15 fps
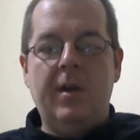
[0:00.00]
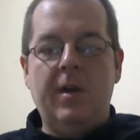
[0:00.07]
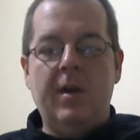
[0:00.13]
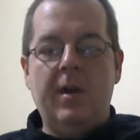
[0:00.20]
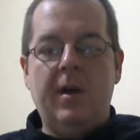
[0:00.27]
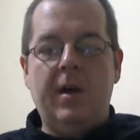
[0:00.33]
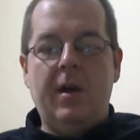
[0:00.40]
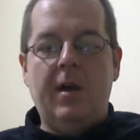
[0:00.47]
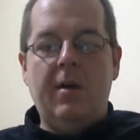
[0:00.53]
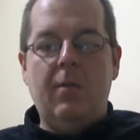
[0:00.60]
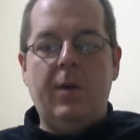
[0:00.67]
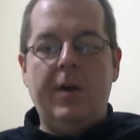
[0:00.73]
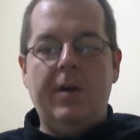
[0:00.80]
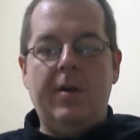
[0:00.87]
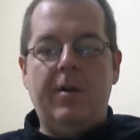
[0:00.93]

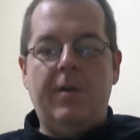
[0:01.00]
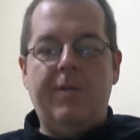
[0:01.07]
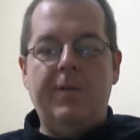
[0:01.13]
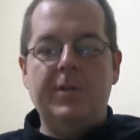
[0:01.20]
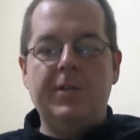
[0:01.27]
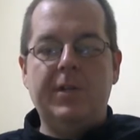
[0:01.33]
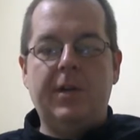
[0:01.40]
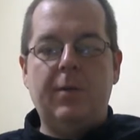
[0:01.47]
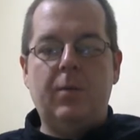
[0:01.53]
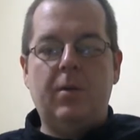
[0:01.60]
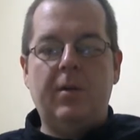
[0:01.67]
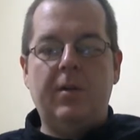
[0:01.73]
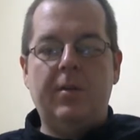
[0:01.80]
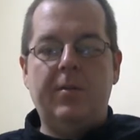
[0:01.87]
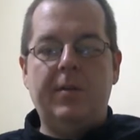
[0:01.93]
Waited her for sign
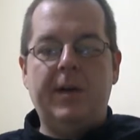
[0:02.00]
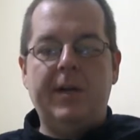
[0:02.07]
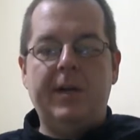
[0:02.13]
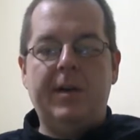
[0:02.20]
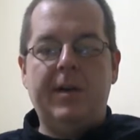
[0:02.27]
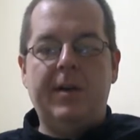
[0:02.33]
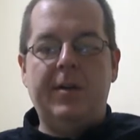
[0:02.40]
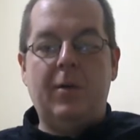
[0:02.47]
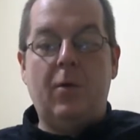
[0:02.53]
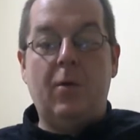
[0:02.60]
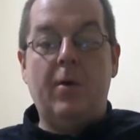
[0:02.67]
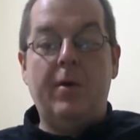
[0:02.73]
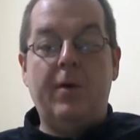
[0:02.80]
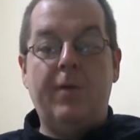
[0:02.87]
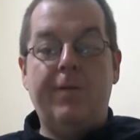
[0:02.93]
1 of them. I got an
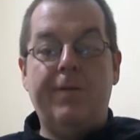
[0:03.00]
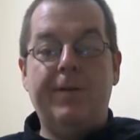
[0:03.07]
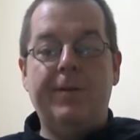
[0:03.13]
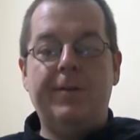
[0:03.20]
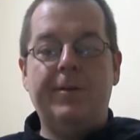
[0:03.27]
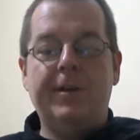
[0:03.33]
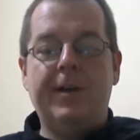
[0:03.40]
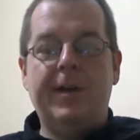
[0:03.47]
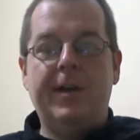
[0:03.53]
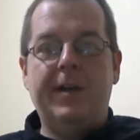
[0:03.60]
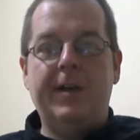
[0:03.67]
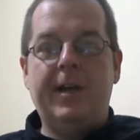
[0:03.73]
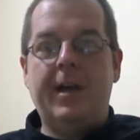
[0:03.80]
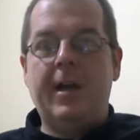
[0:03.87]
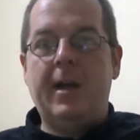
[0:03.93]
Oreo funnel
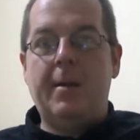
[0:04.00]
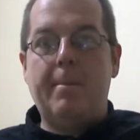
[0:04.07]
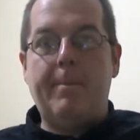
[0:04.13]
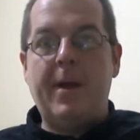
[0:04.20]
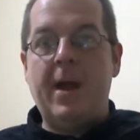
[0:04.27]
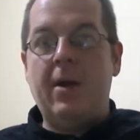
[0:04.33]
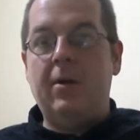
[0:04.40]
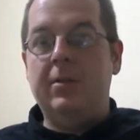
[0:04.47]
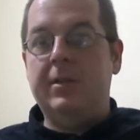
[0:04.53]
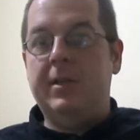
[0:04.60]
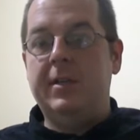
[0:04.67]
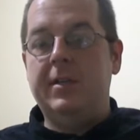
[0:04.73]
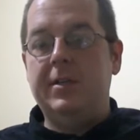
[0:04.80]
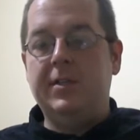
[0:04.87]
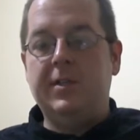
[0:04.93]
cake and bailed
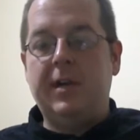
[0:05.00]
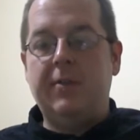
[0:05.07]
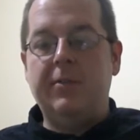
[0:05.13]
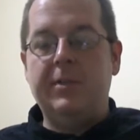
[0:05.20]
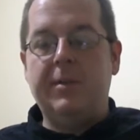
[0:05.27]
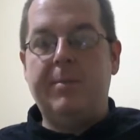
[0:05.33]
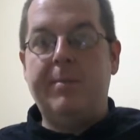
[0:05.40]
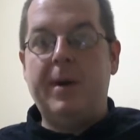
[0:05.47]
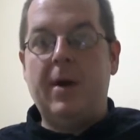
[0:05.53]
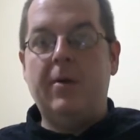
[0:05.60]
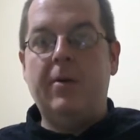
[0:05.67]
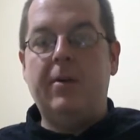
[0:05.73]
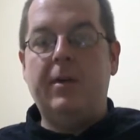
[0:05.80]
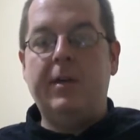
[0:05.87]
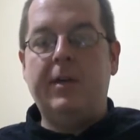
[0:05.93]
because that was about
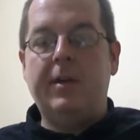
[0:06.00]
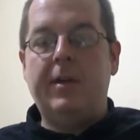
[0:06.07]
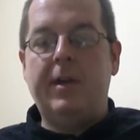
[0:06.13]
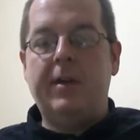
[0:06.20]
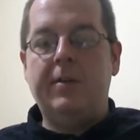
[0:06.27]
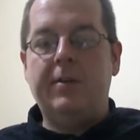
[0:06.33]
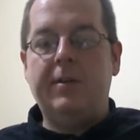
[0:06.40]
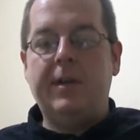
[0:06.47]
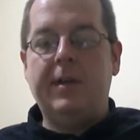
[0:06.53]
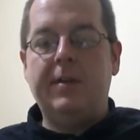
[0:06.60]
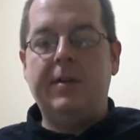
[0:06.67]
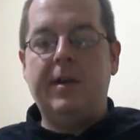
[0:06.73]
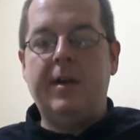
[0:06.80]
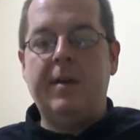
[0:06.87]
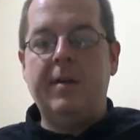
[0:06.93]
all I could handle that
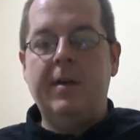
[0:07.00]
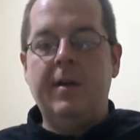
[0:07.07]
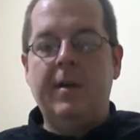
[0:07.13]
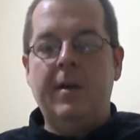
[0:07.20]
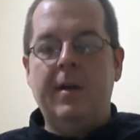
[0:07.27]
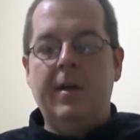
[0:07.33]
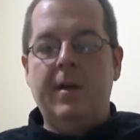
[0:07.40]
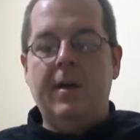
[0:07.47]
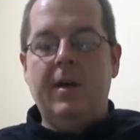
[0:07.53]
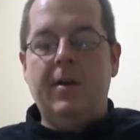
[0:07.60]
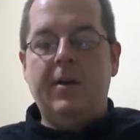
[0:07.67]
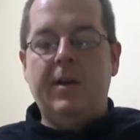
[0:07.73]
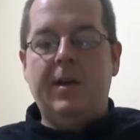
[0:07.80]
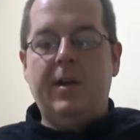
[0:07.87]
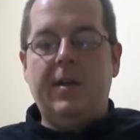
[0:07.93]
day.
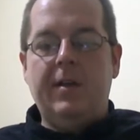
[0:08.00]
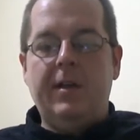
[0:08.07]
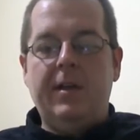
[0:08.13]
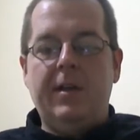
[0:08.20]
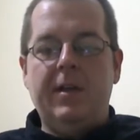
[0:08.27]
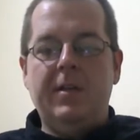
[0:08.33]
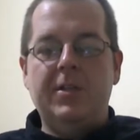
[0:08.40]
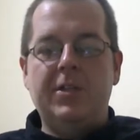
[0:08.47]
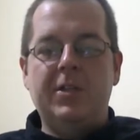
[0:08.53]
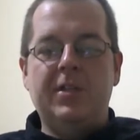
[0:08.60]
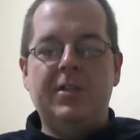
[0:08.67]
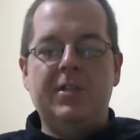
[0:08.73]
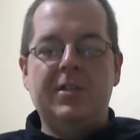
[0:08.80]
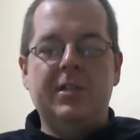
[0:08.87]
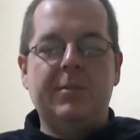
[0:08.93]
Okay, the hit,
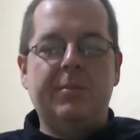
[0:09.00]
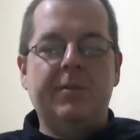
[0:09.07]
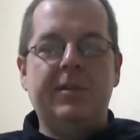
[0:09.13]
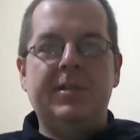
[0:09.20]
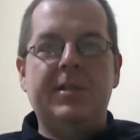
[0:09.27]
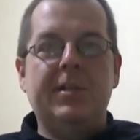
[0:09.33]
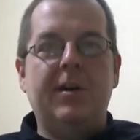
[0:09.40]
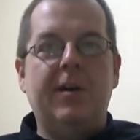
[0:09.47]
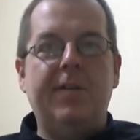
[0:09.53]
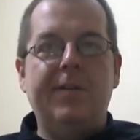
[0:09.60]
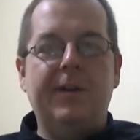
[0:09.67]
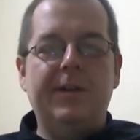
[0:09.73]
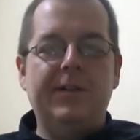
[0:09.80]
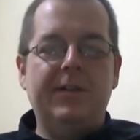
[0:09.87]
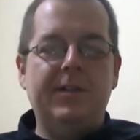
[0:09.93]
shits, and splits of
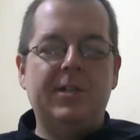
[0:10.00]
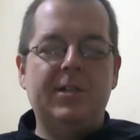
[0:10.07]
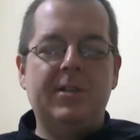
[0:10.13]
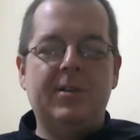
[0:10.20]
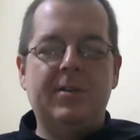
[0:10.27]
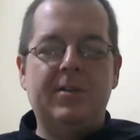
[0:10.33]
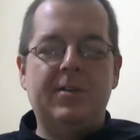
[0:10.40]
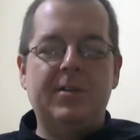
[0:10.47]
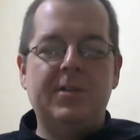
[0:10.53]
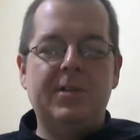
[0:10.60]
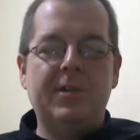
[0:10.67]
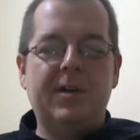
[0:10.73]
Elyse Saunders.